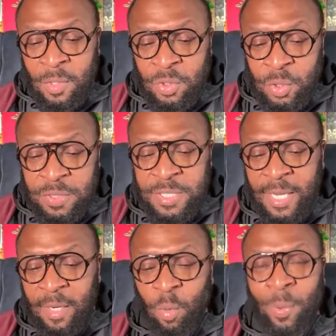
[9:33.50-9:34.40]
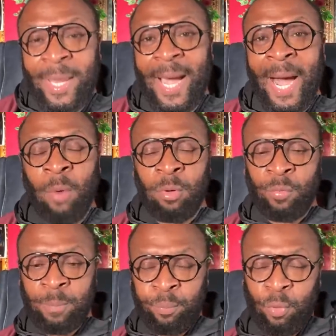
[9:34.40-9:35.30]
to take away our
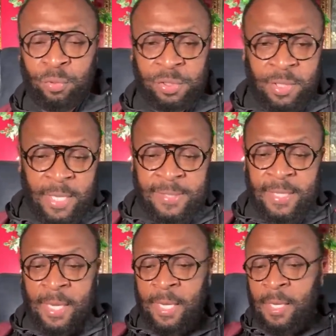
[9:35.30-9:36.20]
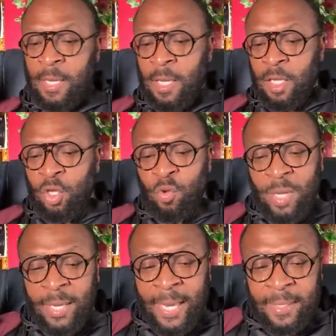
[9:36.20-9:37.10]
reproach. They're saying, You
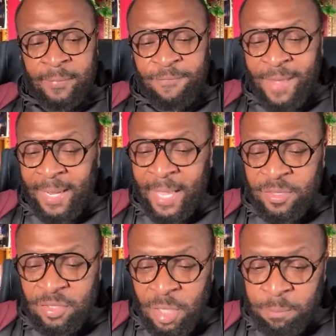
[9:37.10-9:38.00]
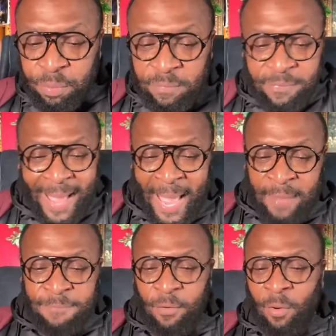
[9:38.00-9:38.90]
ain't got to financially provide
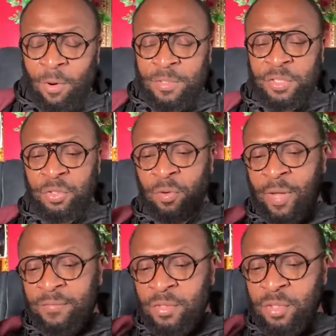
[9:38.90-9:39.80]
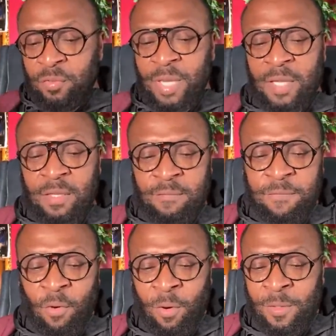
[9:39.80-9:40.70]
for us. You don't have to do nothing
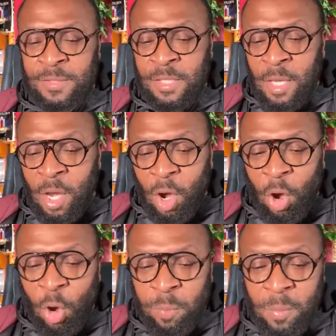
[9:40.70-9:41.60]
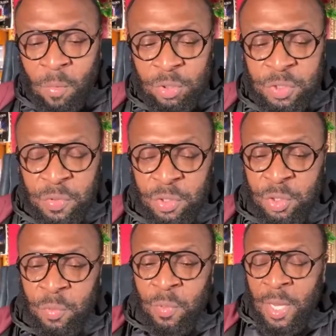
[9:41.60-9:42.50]
for us. All we want you to
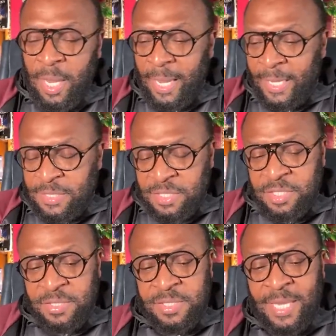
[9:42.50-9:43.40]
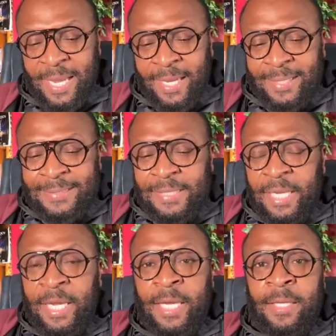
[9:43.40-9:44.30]
do is just take us
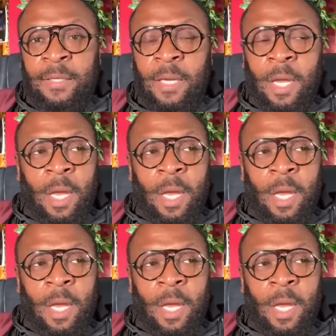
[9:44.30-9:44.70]
in.